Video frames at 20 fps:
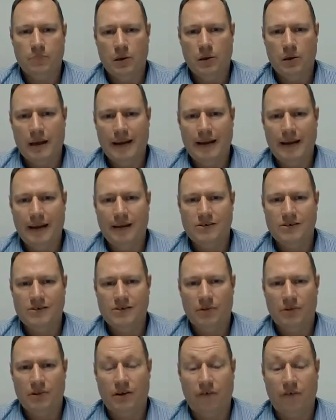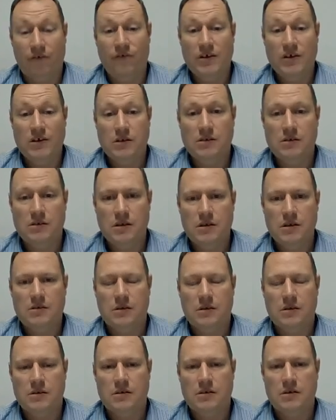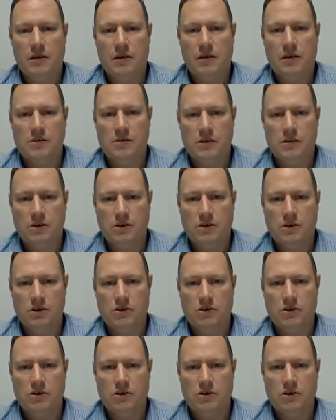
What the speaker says: play some of the deficiencies is the